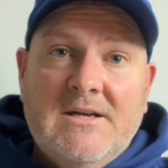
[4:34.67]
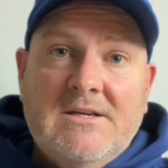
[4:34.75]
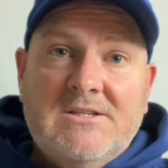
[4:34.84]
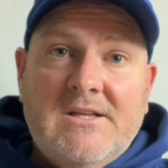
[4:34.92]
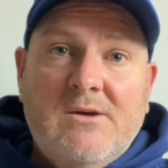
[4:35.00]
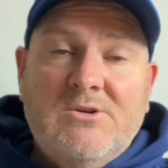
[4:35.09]

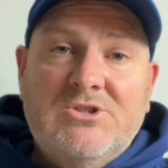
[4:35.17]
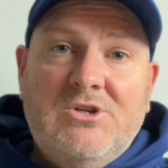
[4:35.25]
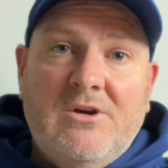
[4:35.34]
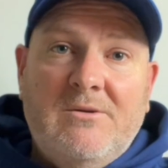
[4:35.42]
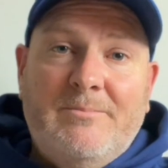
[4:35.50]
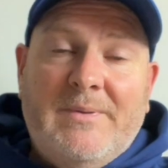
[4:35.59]
So that was
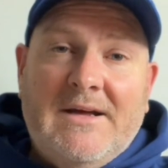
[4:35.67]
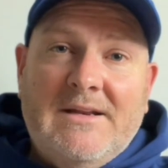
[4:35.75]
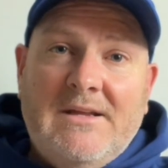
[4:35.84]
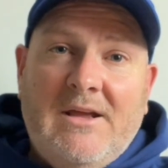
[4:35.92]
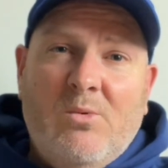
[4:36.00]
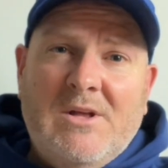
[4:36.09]
good. But
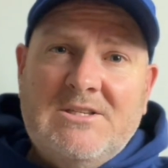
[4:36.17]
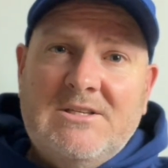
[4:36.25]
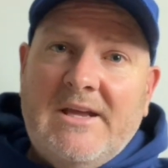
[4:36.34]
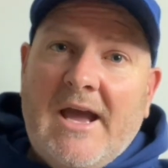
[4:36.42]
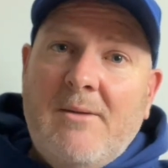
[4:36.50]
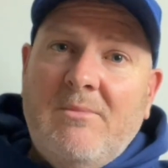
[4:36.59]
yeah, once the
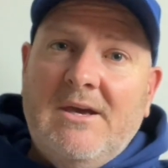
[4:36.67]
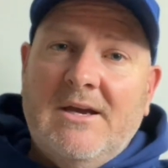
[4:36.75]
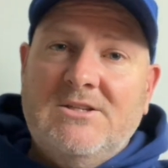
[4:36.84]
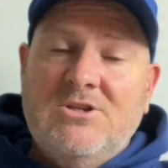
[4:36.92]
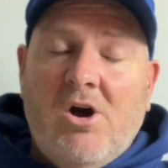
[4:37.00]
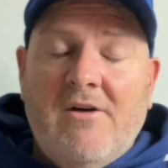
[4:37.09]
game
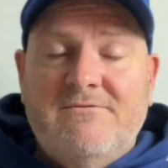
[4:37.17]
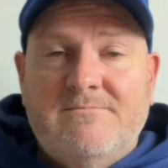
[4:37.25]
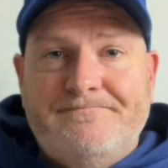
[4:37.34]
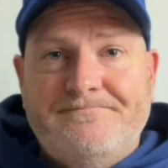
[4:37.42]
kicked off,